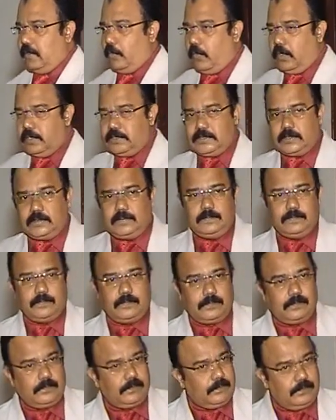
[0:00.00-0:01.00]
is in the
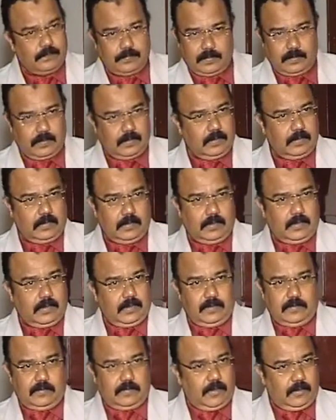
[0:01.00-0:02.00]
water,
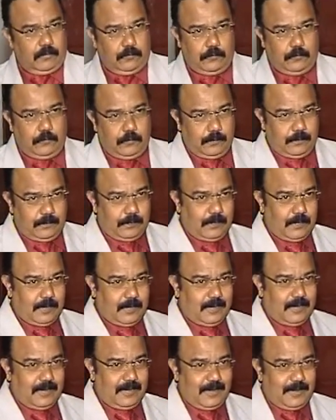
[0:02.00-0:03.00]
it's safe.
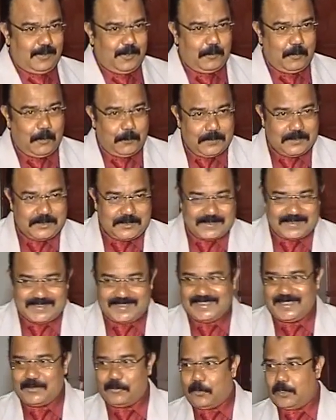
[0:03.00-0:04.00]
The
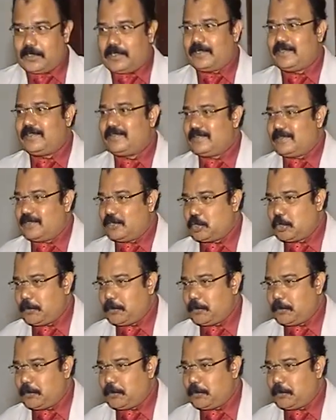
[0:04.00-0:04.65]
moment the water